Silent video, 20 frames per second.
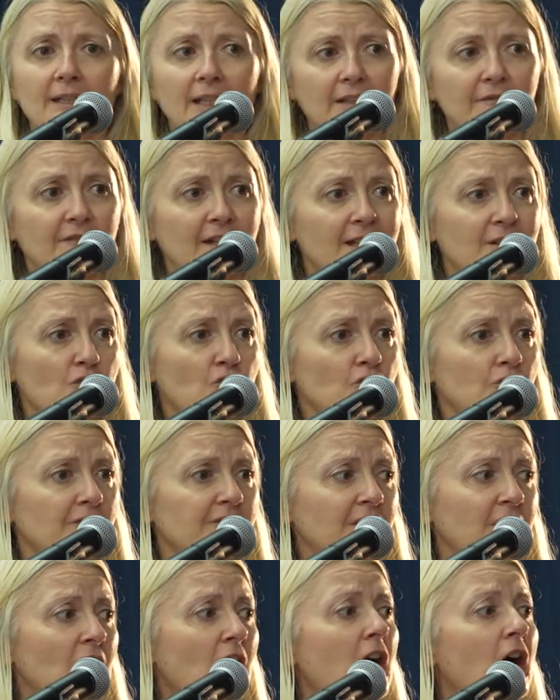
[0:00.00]
the invention
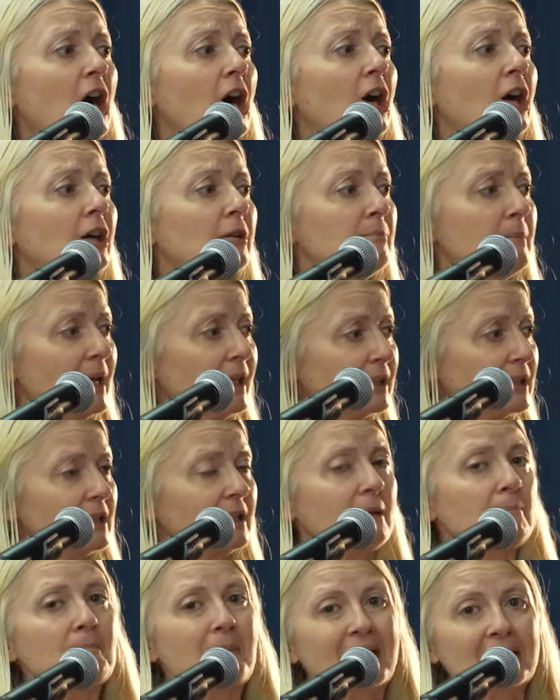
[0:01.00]
of a car
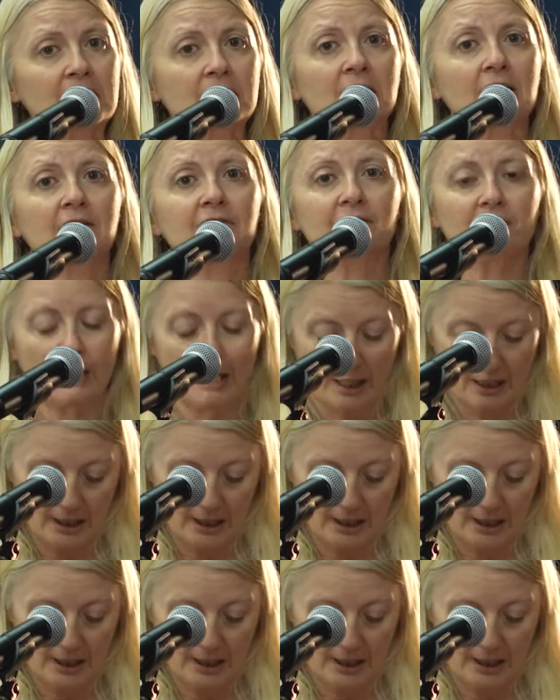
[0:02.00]
making a massive